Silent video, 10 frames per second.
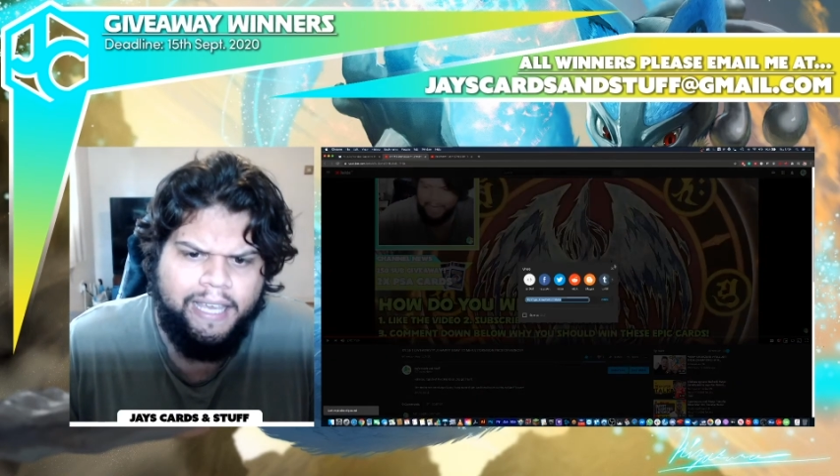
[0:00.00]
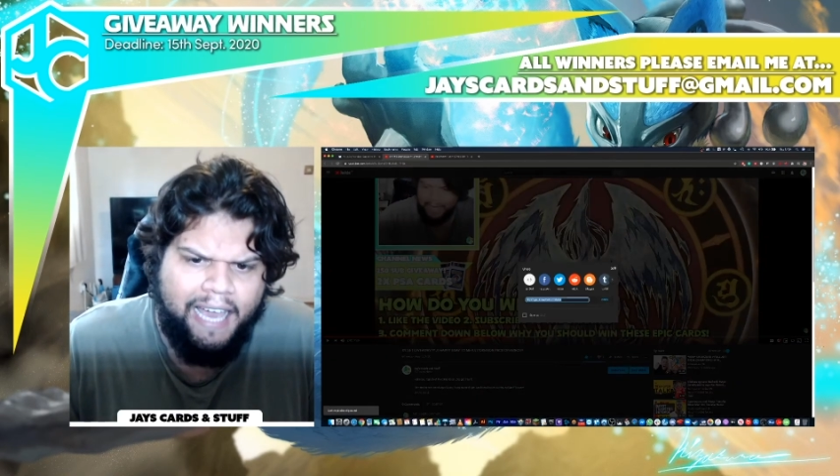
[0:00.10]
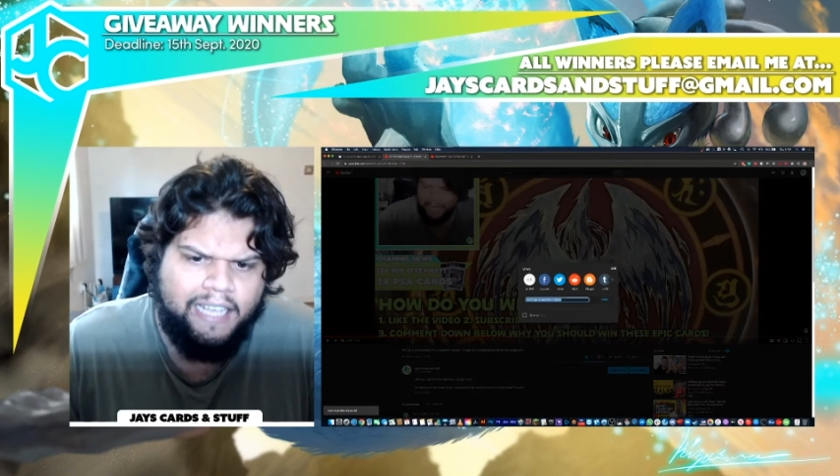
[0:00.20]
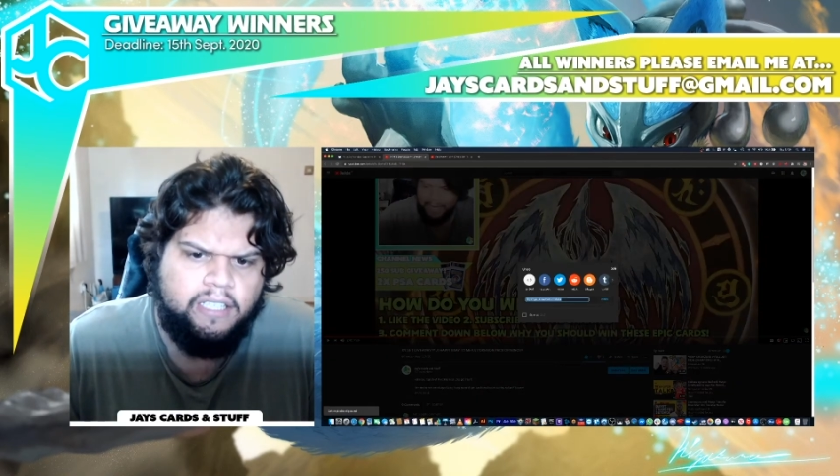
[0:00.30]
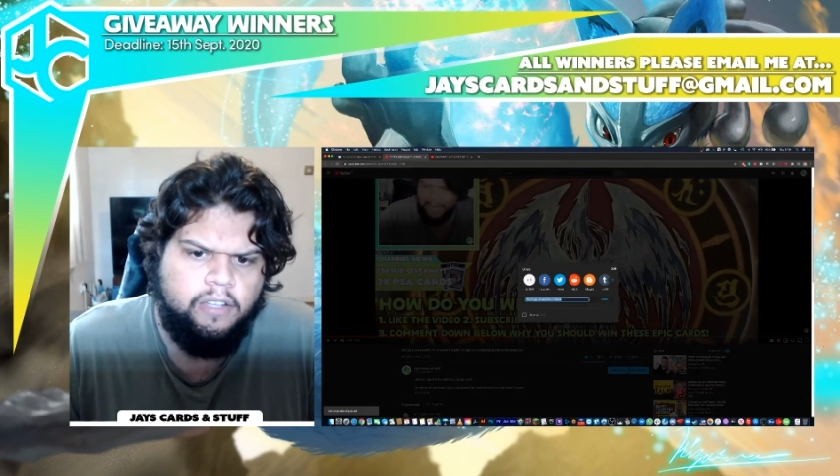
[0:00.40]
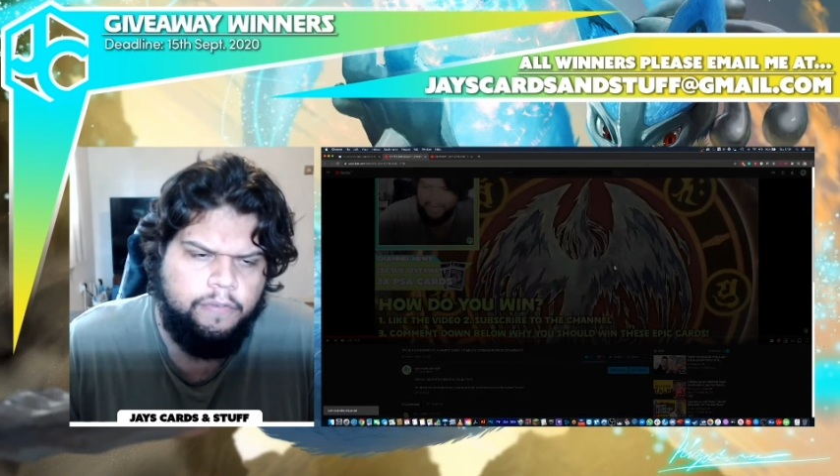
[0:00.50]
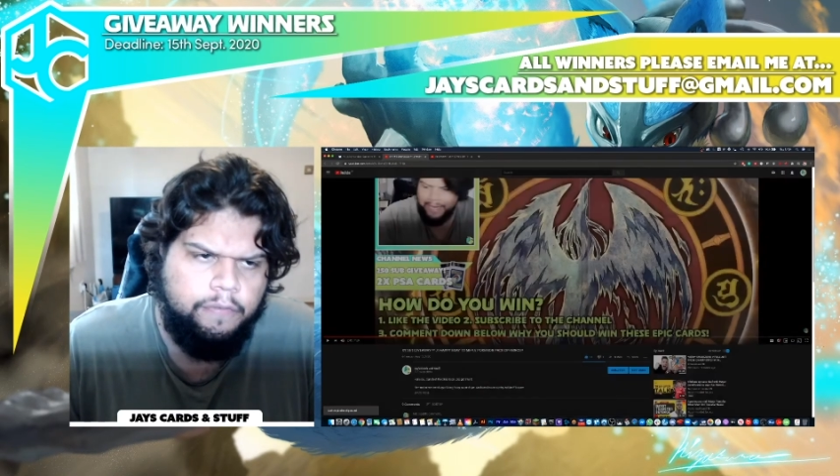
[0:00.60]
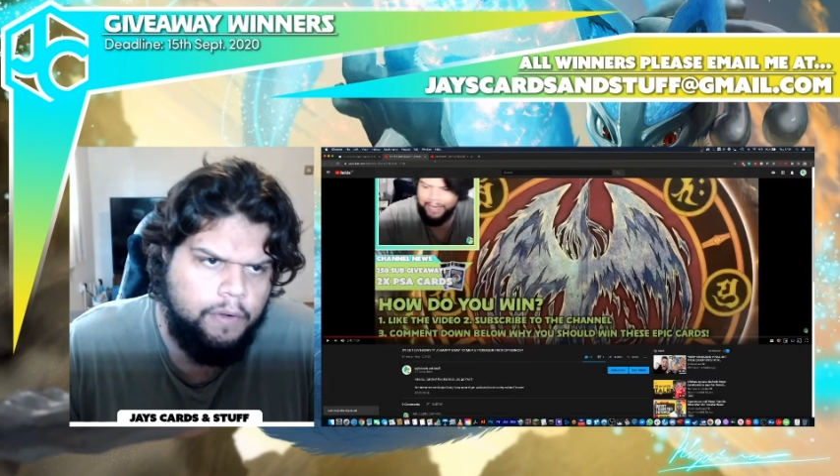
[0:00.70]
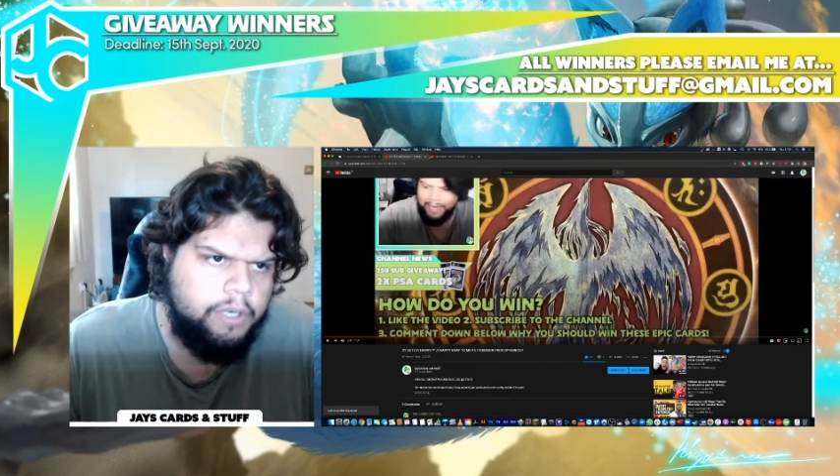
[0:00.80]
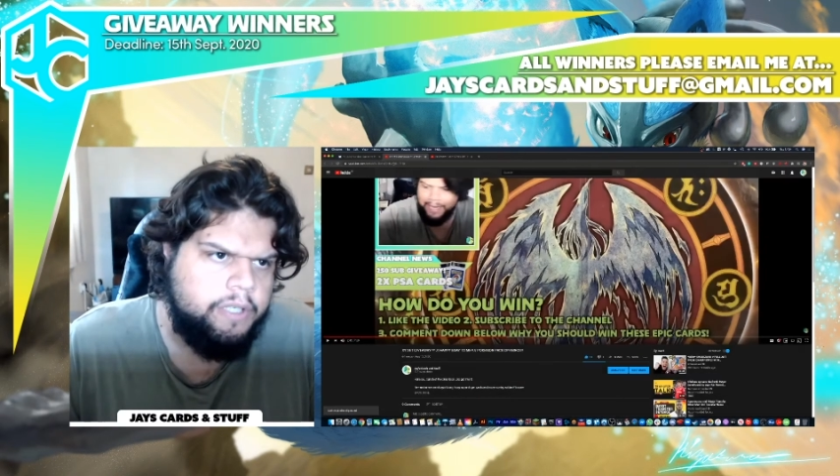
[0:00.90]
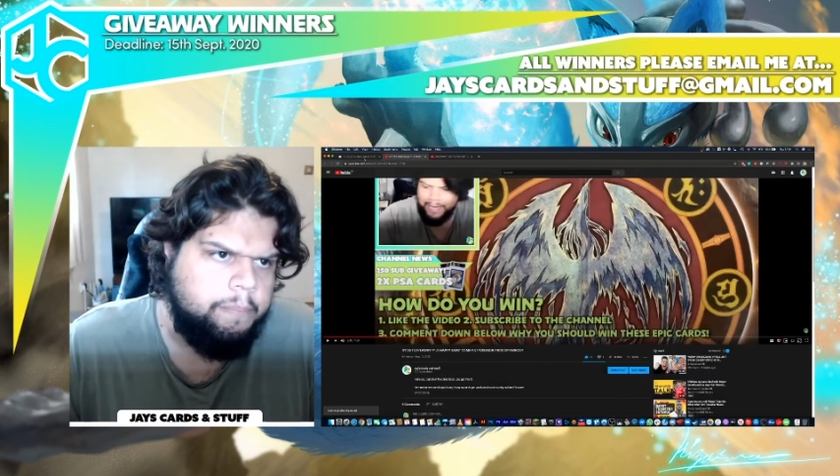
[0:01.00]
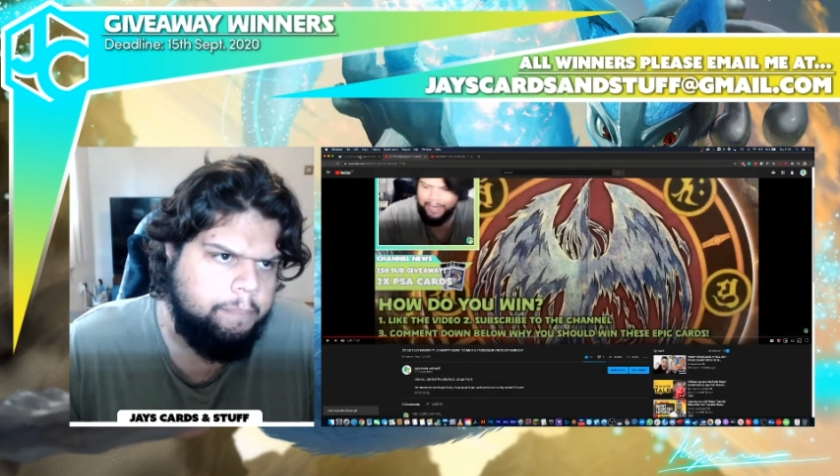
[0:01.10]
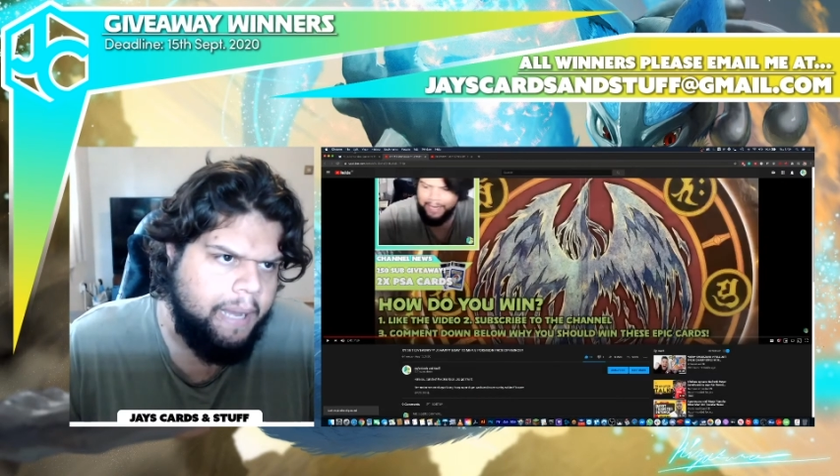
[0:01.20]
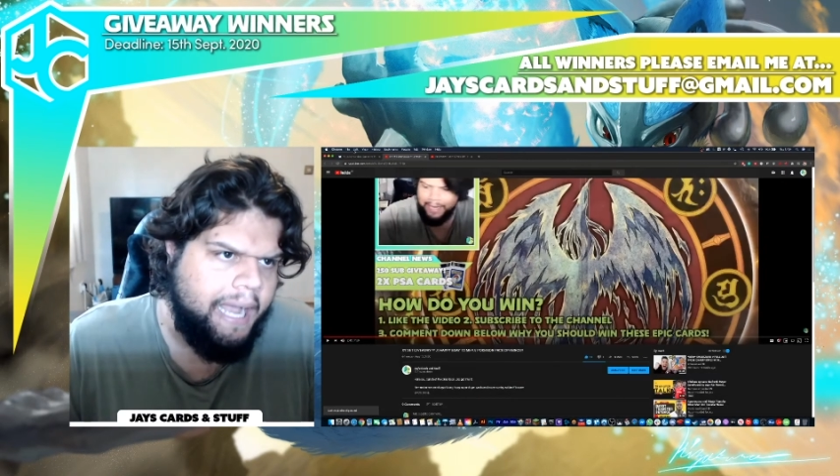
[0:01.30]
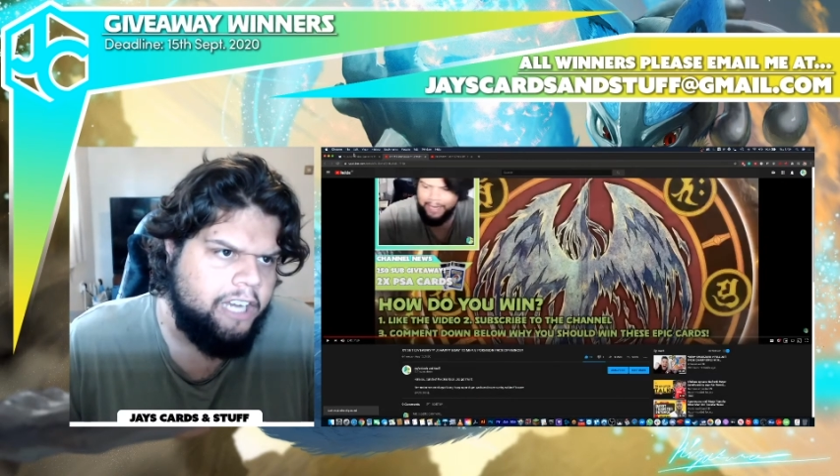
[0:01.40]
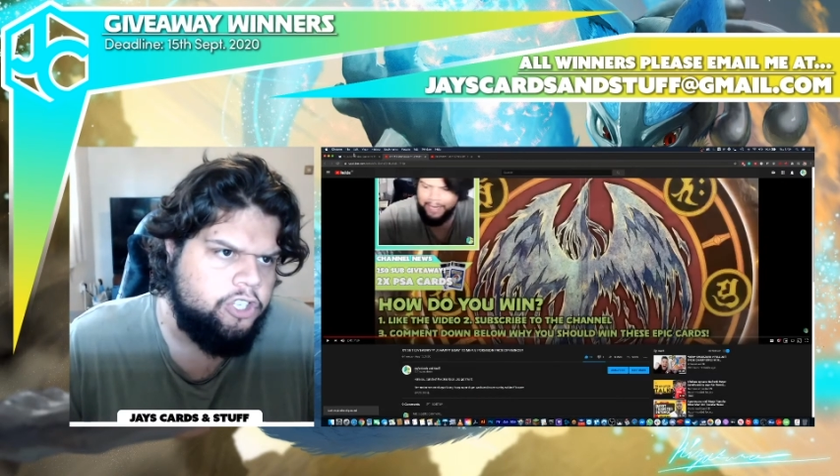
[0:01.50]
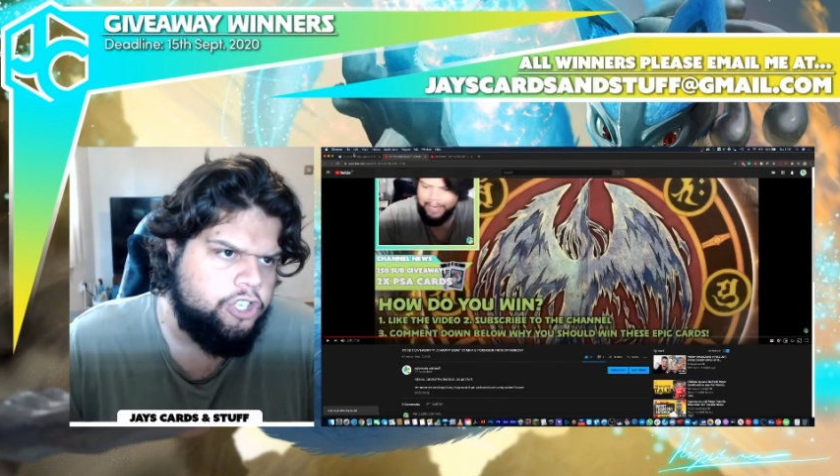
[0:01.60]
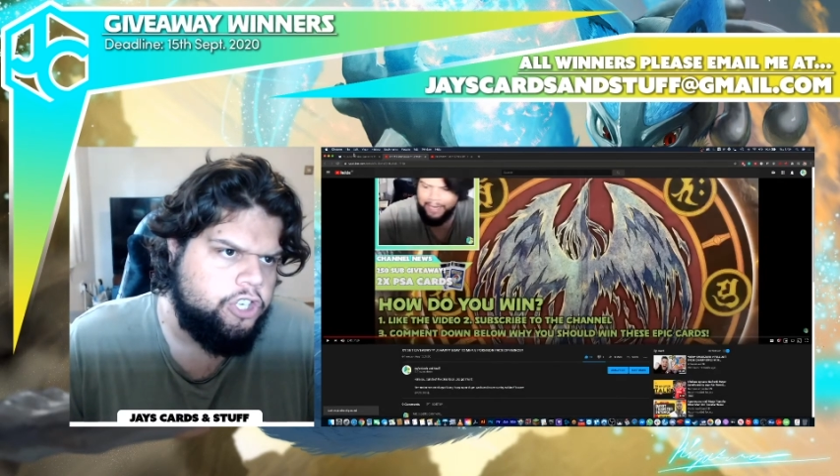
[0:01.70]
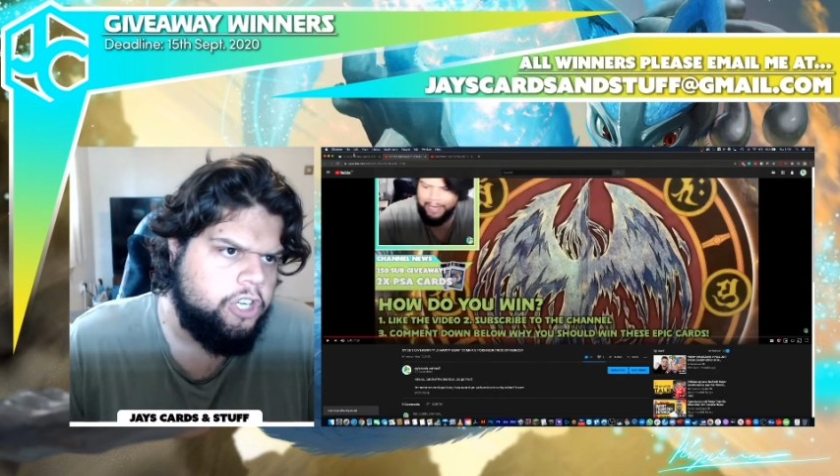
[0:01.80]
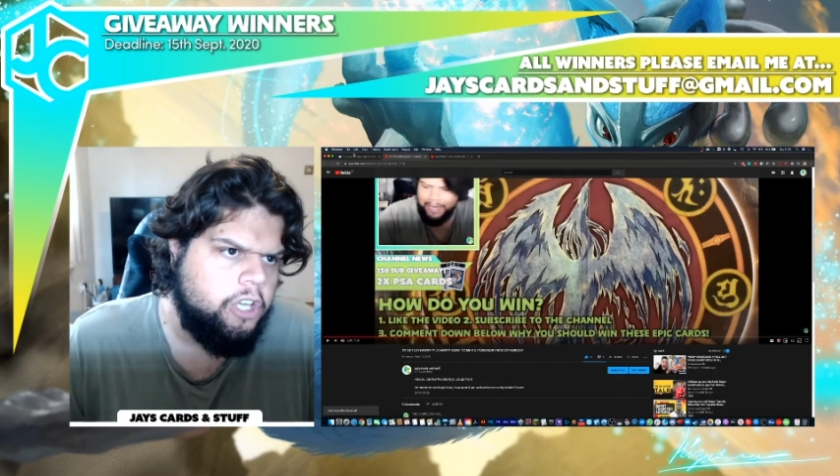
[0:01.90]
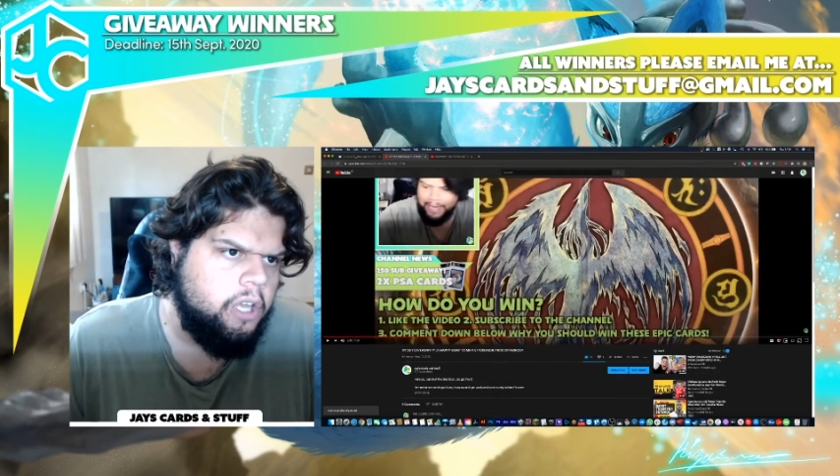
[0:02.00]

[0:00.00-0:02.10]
gets the first batch.